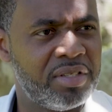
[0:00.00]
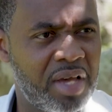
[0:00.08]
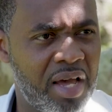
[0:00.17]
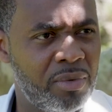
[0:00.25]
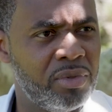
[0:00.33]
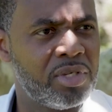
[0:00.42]
this
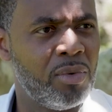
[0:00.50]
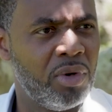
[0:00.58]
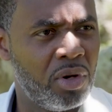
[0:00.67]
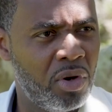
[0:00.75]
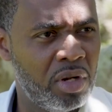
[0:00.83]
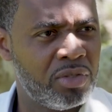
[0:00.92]
high was, I
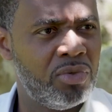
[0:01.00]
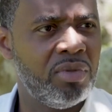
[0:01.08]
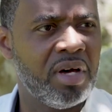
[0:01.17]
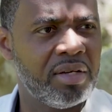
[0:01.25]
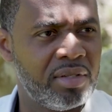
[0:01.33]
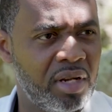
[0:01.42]
want to call it
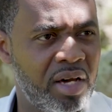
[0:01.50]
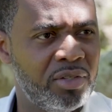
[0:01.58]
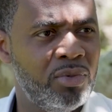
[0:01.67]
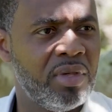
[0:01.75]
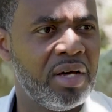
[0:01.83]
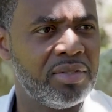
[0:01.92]

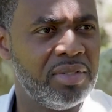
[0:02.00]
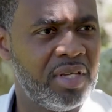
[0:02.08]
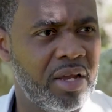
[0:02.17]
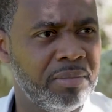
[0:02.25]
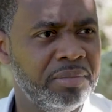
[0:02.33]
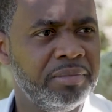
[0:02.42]
2009,
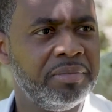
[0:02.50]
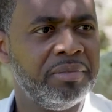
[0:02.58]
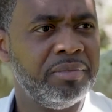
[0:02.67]
2010.